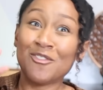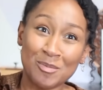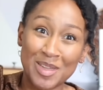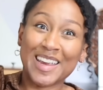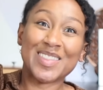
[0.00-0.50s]
it
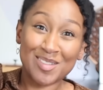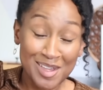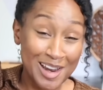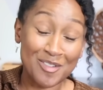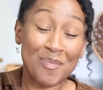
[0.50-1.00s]
being in the
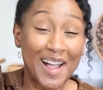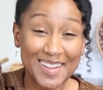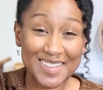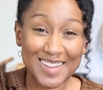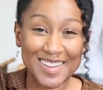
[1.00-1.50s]
sign of
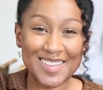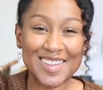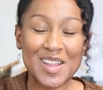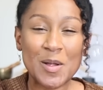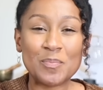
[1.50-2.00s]
Pisces.
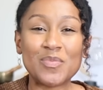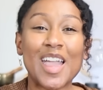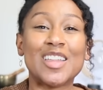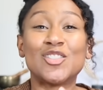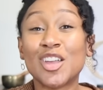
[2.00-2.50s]

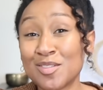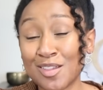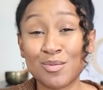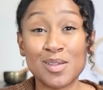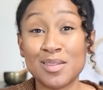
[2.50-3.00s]
And just
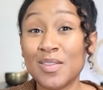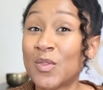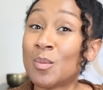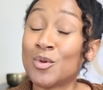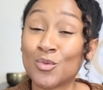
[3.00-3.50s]
as we see that
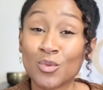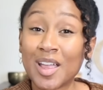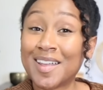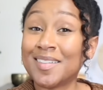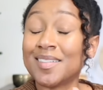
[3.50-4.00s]
the moon
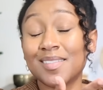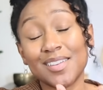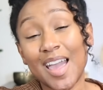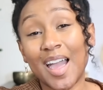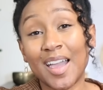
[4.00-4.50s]
raises the
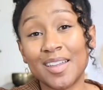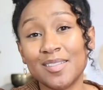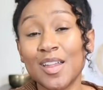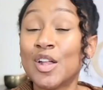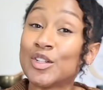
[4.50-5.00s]

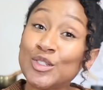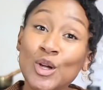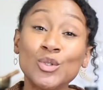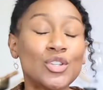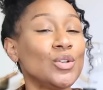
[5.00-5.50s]
tides,
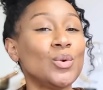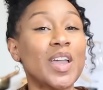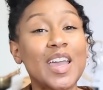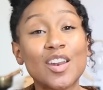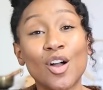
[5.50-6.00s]
so too
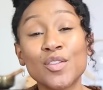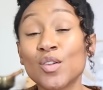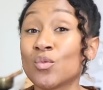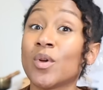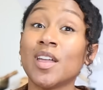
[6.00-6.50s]
can it
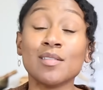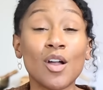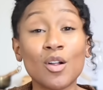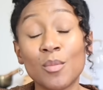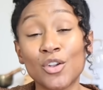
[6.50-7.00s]
also raise
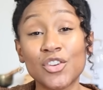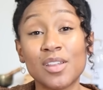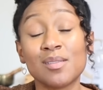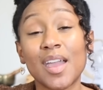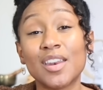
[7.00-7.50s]
our
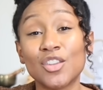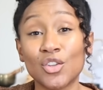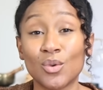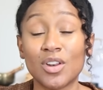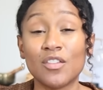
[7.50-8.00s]
emotions and
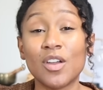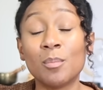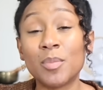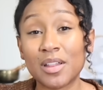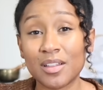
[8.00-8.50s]
intuitive
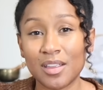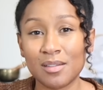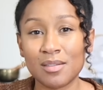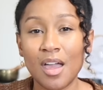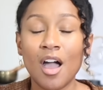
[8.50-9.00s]

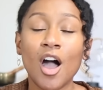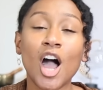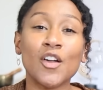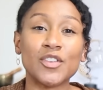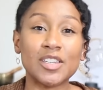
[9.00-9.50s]
abilities,
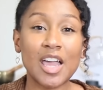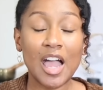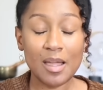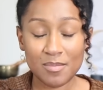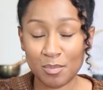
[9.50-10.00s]

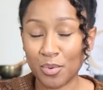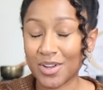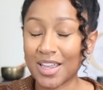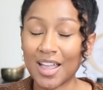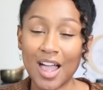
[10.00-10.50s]
oftentimes
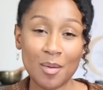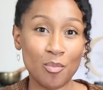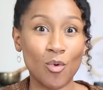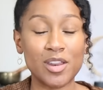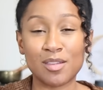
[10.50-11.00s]
bringing up
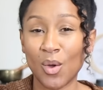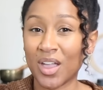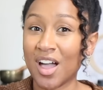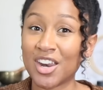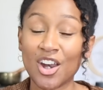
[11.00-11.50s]
what is
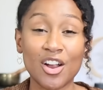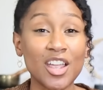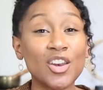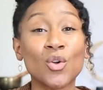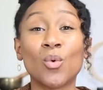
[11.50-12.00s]
going on in our
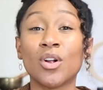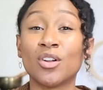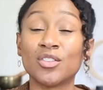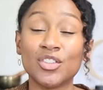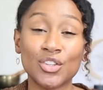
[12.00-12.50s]
inner
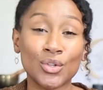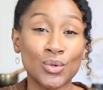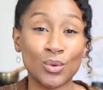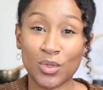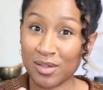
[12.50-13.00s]
world
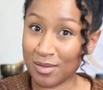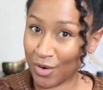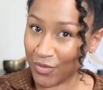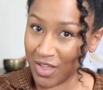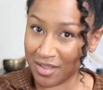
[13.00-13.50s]
to the
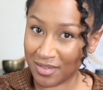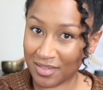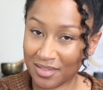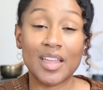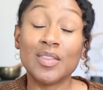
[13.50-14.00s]

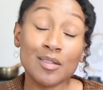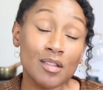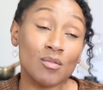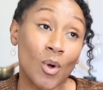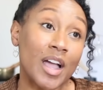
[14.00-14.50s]
surface. And this
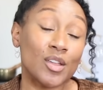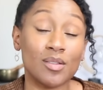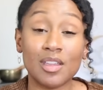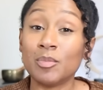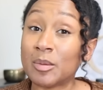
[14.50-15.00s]
is why you
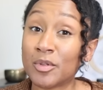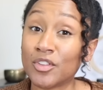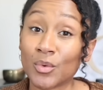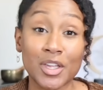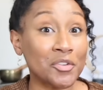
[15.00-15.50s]
see people
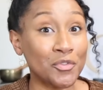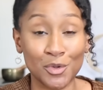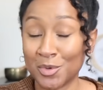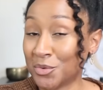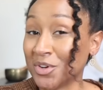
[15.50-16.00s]
doing full
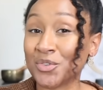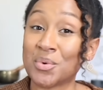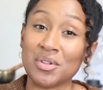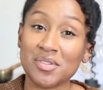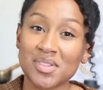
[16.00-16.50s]
moon
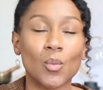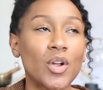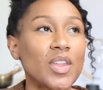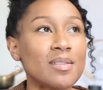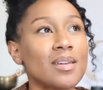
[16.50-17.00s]
rituals, where
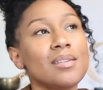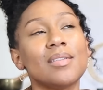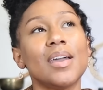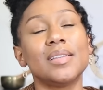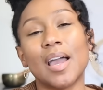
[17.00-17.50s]
they set
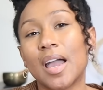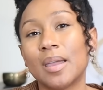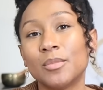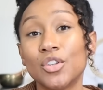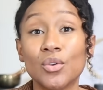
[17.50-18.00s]
aside
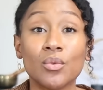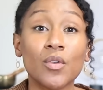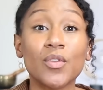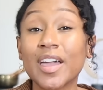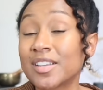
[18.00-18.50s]
time to
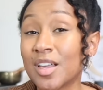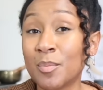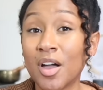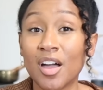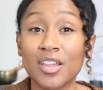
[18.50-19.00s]
reflect
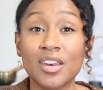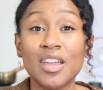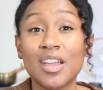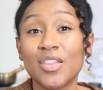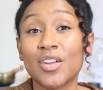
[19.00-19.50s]
upon
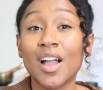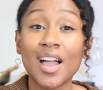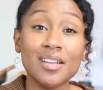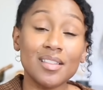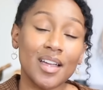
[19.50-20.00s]
their
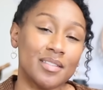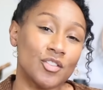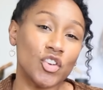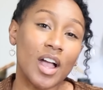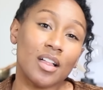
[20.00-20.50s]
highlights,
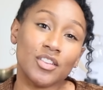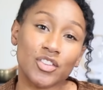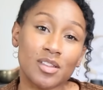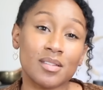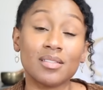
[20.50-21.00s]

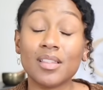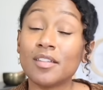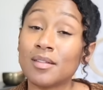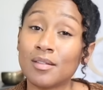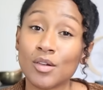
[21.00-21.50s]
challenges, and
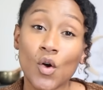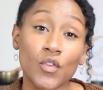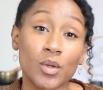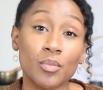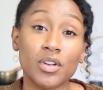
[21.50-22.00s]
lessons
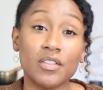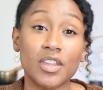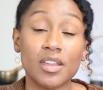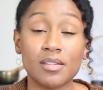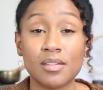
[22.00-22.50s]
over the
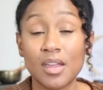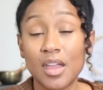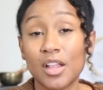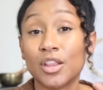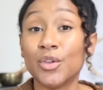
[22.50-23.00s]
previous
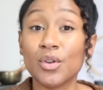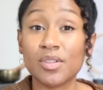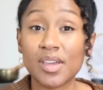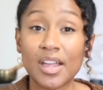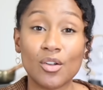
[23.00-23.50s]
lunar
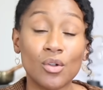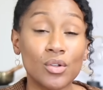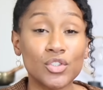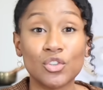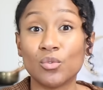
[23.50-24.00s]

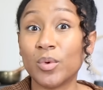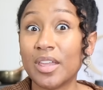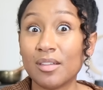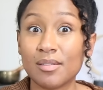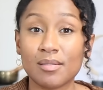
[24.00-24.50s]
cycle, 2
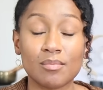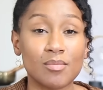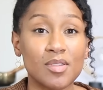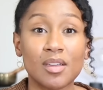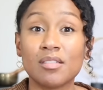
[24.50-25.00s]
weeks,
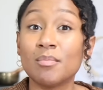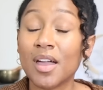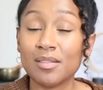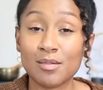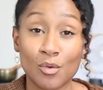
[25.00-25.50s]
6
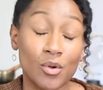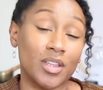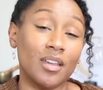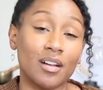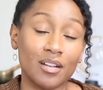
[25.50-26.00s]
months, or
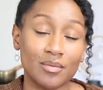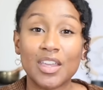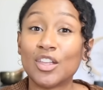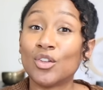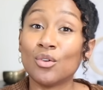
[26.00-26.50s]
year. They
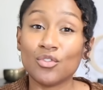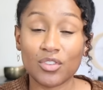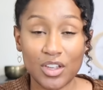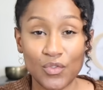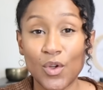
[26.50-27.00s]

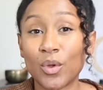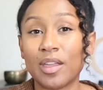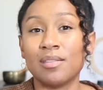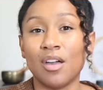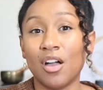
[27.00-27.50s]
usually
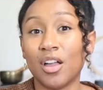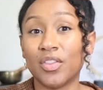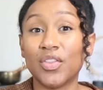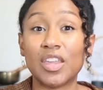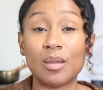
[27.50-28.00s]
focus
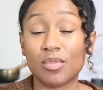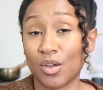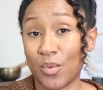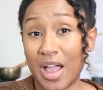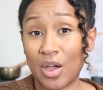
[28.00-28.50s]
on themes
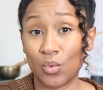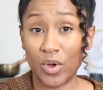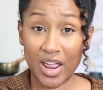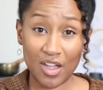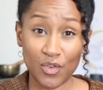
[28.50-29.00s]
around
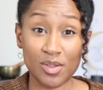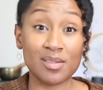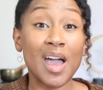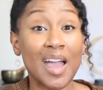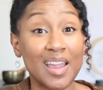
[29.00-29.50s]
whatever
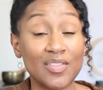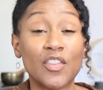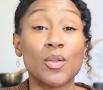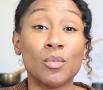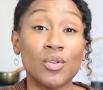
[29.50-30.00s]
sign
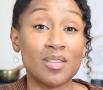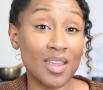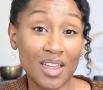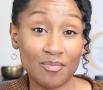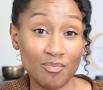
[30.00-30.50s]
that the moon is
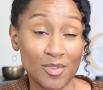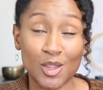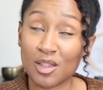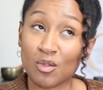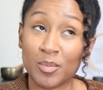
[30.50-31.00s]
in, so
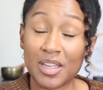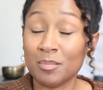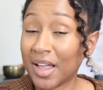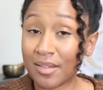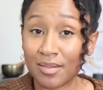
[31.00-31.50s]
this will be in
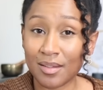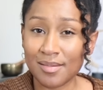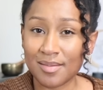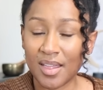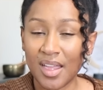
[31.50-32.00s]

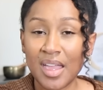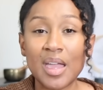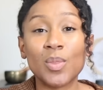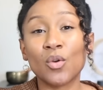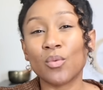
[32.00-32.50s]
Pisces,
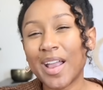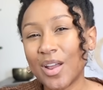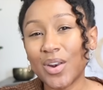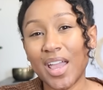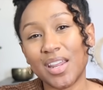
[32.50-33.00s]
and they'll write
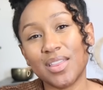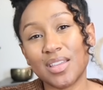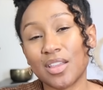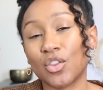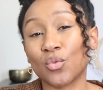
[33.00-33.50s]
out anything
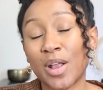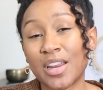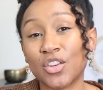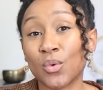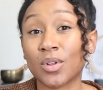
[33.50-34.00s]
that they're ready
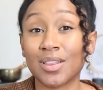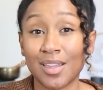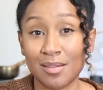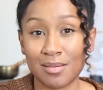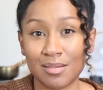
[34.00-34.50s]
to
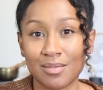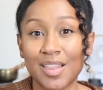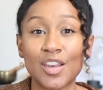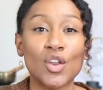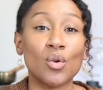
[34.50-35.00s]
release
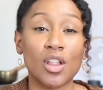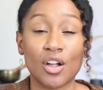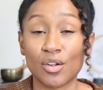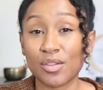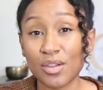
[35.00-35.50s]
that no
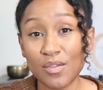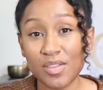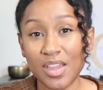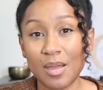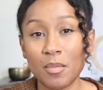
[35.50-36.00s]
longer serves
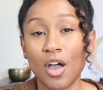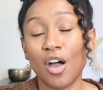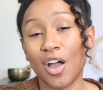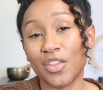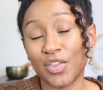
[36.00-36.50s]
them
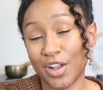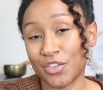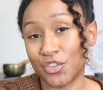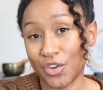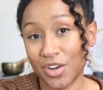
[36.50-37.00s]
on their
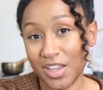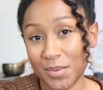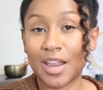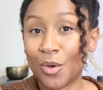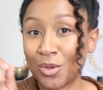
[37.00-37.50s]
journey.
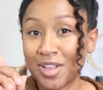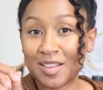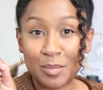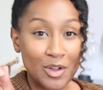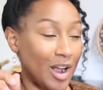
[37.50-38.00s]
Now hold on,
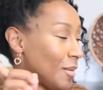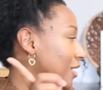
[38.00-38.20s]
let me grab